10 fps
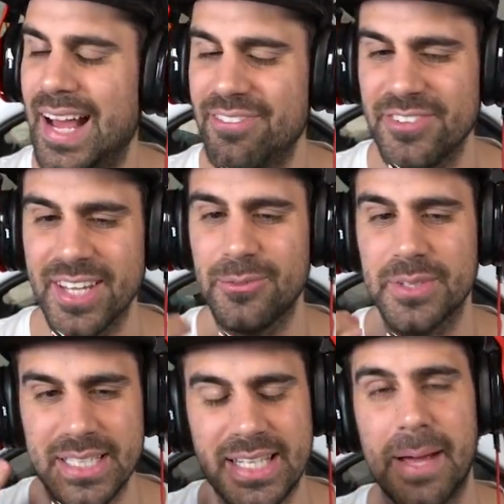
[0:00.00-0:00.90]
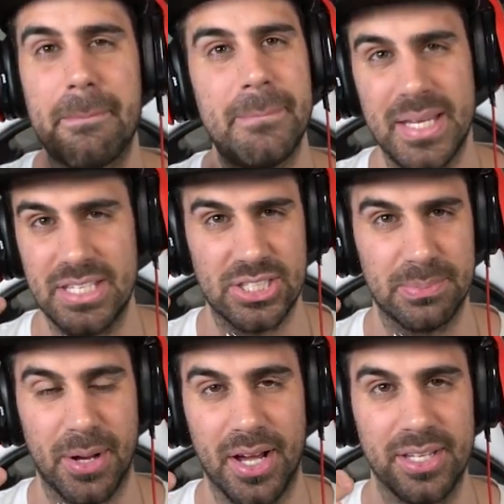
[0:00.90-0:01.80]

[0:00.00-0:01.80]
I feel like we need like a me spot.